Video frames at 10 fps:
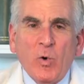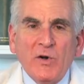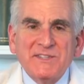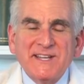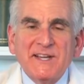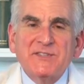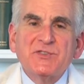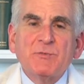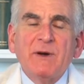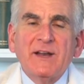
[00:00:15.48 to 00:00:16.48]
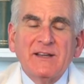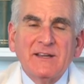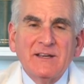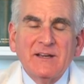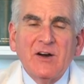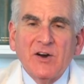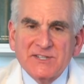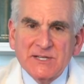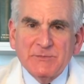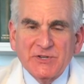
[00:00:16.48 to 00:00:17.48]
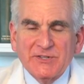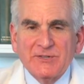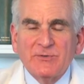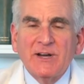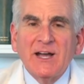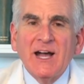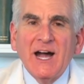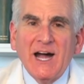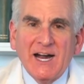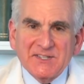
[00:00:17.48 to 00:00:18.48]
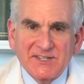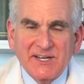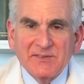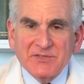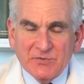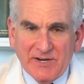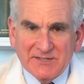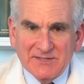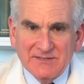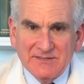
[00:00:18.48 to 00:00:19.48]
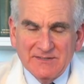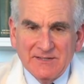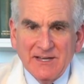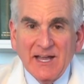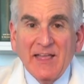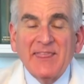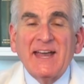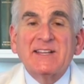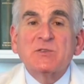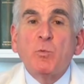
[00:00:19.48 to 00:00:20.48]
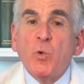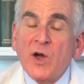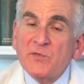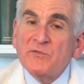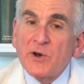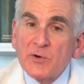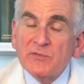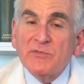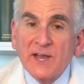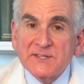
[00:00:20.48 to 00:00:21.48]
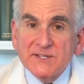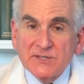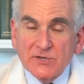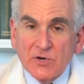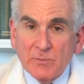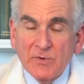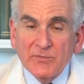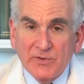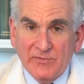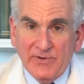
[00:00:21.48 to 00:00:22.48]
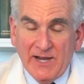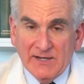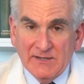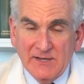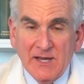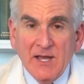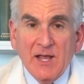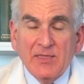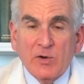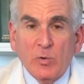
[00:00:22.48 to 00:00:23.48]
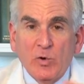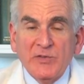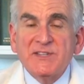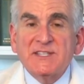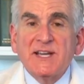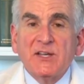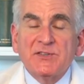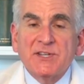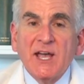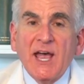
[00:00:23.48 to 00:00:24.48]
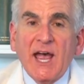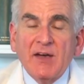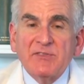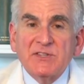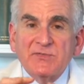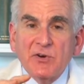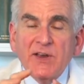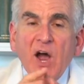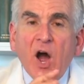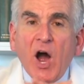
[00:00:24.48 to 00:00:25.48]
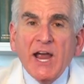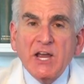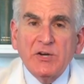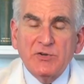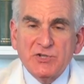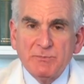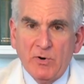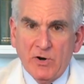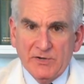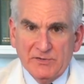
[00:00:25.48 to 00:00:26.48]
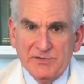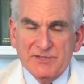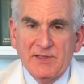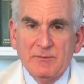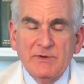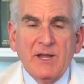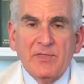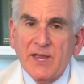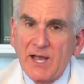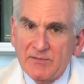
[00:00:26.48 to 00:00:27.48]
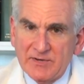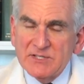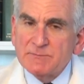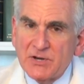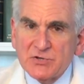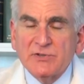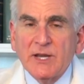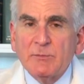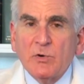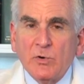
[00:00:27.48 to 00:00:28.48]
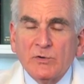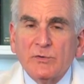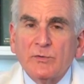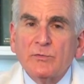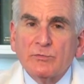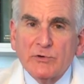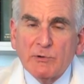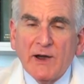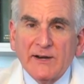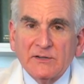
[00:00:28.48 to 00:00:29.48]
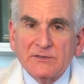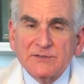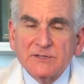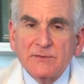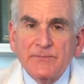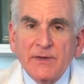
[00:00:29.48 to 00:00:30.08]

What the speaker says: All cells in your body are subject to oxidative stress. That is one very fancy term for the fact that all these cells have these very high energy particles in them, and they have a special name called free radicals.